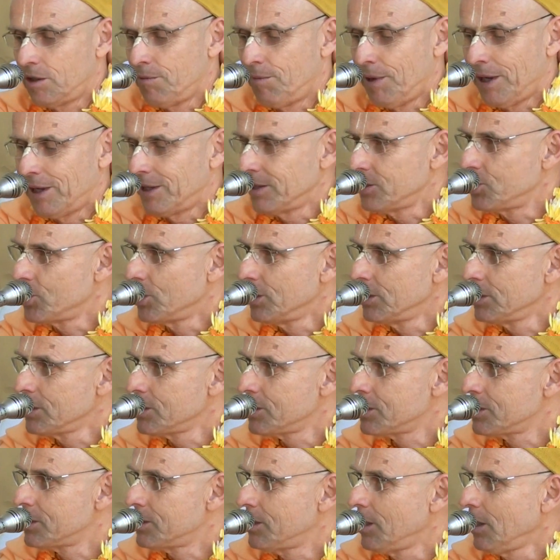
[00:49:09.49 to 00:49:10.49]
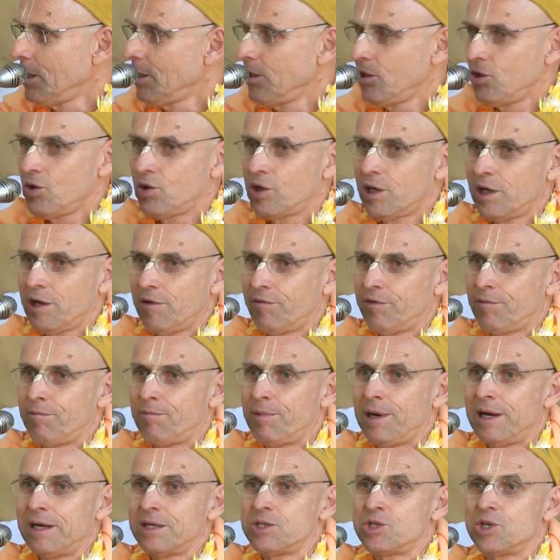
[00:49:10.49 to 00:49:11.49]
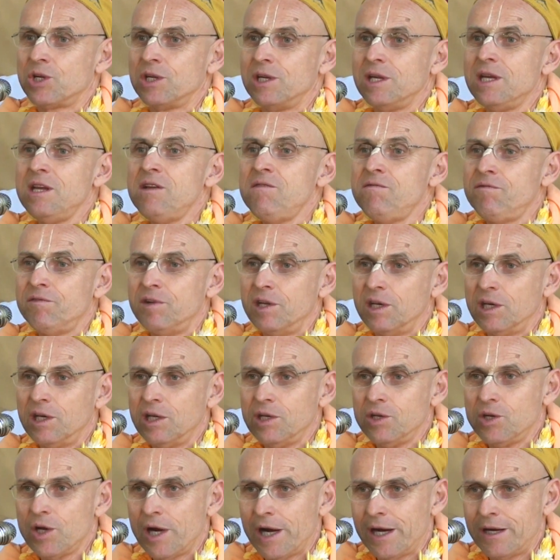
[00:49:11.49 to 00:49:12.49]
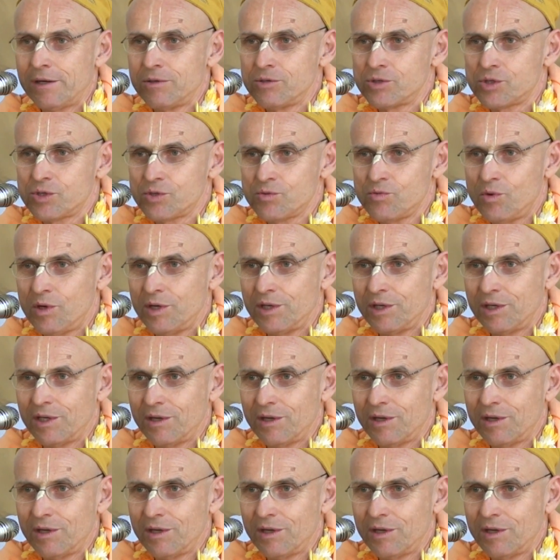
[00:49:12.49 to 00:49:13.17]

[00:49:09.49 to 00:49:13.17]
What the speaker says: bhajans, then you can have a bhajan evening in your house